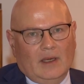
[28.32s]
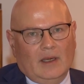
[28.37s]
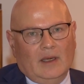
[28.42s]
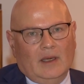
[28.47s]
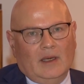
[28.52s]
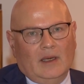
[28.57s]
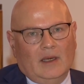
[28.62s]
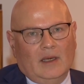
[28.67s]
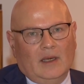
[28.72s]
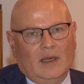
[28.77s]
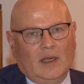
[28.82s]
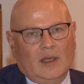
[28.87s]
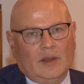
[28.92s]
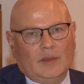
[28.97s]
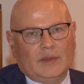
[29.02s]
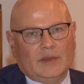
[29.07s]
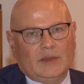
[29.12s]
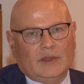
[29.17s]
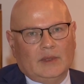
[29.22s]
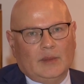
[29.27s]
Uh,
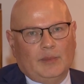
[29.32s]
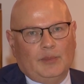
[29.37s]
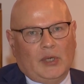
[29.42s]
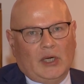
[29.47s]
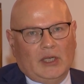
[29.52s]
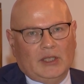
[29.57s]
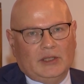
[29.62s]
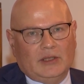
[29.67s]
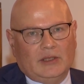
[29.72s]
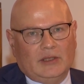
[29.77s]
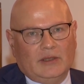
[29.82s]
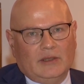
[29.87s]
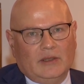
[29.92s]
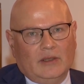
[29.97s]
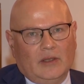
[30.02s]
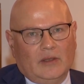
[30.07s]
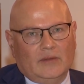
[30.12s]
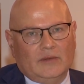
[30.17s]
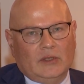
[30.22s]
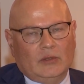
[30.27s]
the part
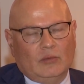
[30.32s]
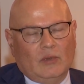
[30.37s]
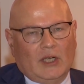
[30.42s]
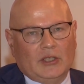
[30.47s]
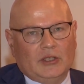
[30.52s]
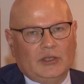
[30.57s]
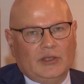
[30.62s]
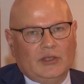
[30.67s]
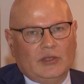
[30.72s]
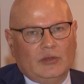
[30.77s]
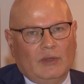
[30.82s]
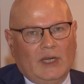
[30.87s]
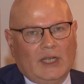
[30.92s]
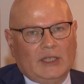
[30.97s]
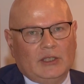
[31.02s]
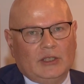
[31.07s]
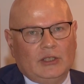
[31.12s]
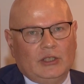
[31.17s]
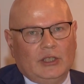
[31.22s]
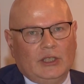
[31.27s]
of the Russian
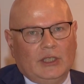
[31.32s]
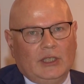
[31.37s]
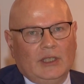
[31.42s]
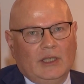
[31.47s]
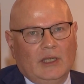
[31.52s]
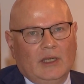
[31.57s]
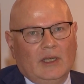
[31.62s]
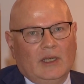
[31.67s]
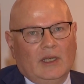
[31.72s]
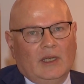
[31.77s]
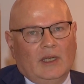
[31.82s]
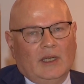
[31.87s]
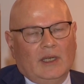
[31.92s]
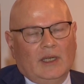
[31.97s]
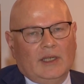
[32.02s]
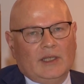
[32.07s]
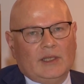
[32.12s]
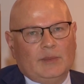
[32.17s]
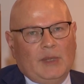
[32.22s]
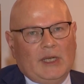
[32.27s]
strategy
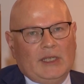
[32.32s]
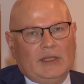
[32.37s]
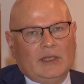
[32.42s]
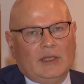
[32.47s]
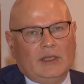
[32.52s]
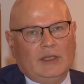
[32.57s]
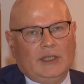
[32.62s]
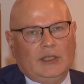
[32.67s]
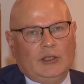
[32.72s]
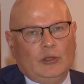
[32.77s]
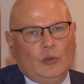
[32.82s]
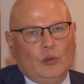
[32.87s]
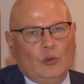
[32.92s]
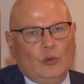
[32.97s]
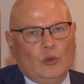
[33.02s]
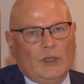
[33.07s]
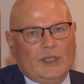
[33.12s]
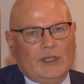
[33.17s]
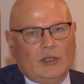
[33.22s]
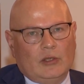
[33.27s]
is basically to
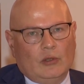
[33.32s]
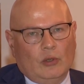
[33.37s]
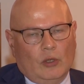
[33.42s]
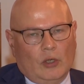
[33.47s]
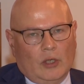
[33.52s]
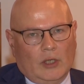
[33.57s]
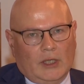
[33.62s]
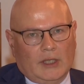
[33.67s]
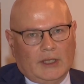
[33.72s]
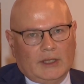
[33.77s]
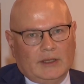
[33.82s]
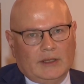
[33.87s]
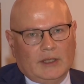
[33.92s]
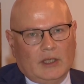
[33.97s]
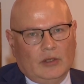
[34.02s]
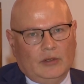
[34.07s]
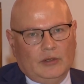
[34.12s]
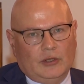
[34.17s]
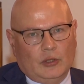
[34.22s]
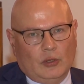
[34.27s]
restore the
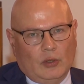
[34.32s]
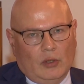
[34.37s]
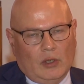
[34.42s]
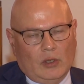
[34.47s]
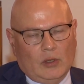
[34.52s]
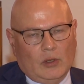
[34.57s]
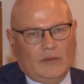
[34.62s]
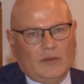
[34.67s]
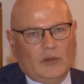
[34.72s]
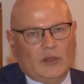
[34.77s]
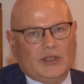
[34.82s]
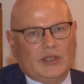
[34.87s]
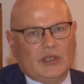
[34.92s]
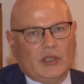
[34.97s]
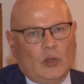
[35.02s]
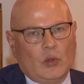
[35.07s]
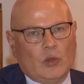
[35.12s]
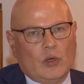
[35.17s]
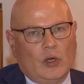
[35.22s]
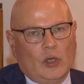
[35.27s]
control over
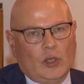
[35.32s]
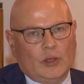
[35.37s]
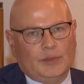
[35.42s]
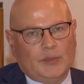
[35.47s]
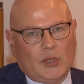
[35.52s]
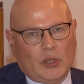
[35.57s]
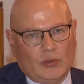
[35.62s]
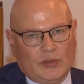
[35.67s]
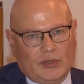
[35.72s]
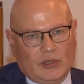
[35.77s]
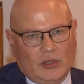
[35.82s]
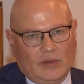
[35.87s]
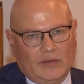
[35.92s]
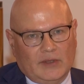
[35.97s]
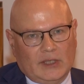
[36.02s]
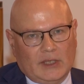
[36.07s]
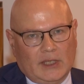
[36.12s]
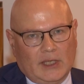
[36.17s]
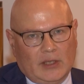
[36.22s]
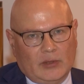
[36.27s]
so-called
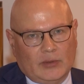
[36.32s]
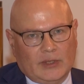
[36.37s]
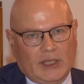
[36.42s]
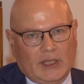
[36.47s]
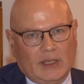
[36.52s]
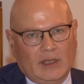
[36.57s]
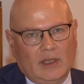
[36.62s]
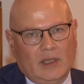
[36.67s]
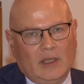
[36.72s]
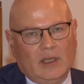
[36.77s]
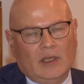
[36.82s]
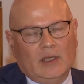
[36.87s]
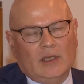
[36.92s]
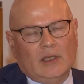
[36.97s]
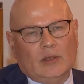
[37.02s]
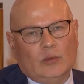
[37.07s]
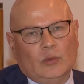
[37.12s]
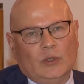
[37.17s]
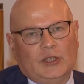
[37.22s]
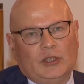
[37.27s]
post-Soviet area,
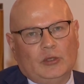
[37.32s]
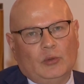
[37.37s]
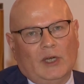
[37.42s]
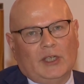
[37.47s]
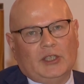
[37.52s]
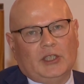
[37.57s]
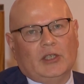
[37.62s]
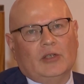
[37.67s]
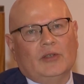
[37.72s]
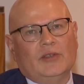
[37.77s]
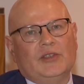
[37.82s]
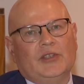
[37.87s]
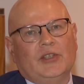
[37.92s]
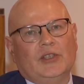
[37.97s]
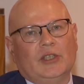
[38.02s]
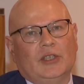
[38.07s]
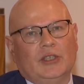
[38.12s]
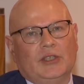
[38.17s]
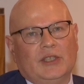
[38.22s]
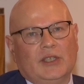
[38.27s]
which Russia
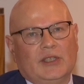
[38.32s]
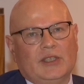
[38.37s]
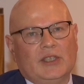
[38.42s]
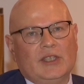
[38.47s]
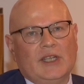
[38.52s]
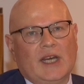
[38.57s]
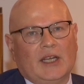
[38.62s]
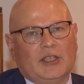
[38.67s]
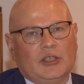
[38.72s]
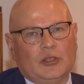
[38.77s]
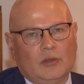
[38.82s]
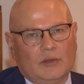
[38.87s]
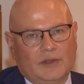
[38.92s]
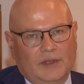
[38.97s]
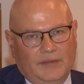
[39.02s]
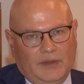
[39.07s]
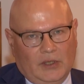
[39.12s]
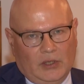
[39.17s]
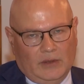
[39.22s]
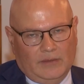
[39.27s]
considers its natural
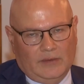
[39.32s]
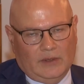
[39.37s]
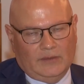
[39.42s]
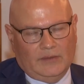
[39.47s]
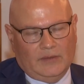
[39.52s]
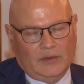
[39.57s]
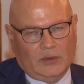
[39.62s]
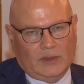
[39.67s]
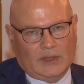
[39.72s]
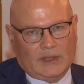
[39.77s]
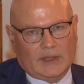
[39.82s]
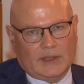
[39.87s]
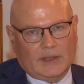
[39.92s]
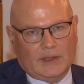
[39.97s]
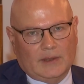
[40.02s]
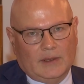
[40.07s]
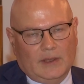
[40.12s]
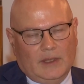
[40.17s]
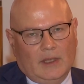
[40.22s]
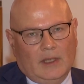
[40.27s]
sphere of influence.